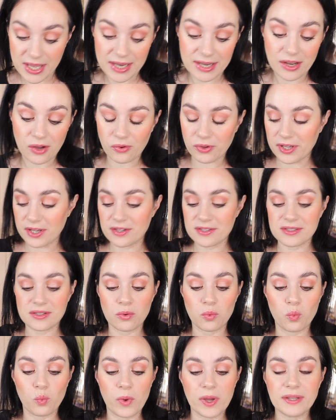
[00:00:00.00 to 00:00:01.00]
And now here's
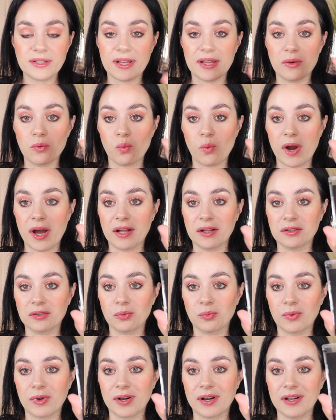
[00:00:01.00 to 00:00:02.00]
the Wet n Wild
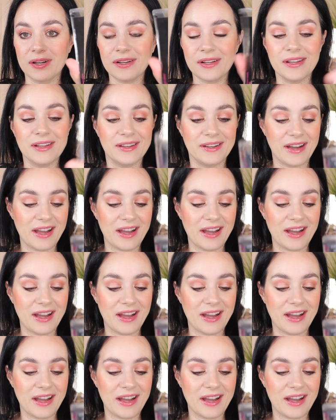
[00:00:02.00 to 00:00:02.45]
one.